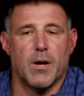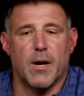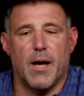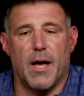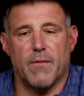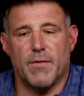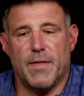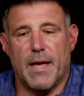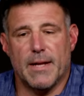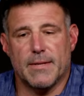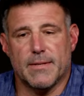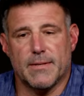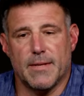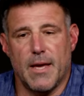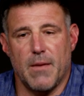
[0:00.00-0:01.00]
having that
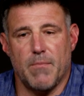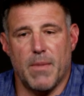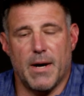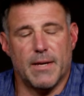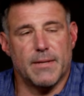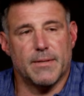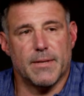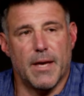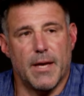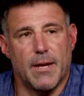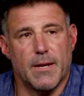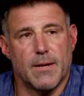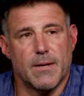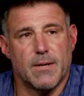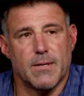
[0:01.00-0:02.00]
same mindset.
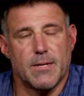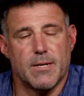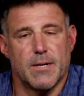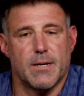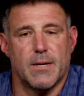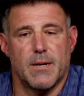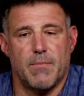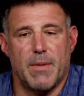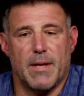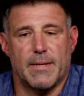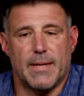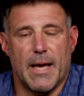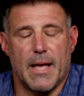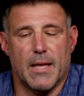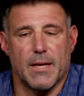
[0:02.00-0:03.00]
And
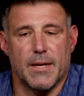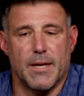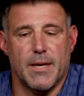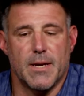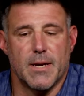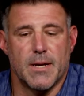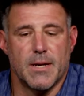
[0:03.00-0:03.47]
mentality.